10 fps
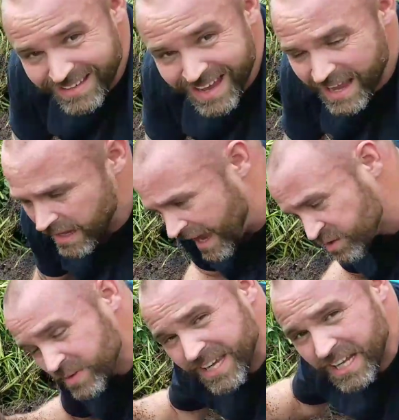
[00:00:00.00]
Yeah, as
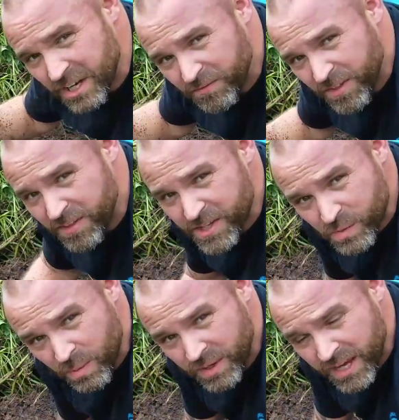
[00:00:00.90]
we get a little further this
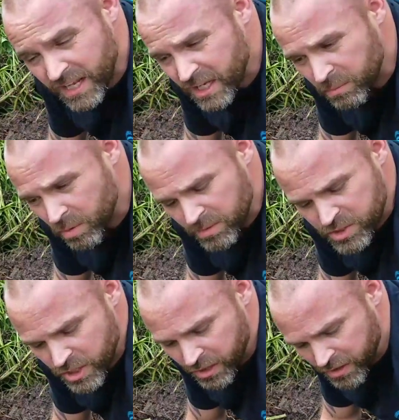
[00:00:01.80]
way, we're getting a little more
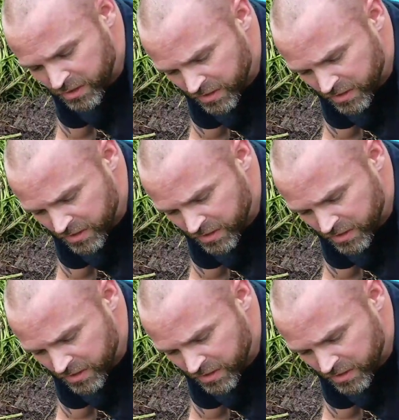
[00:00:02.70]
mature.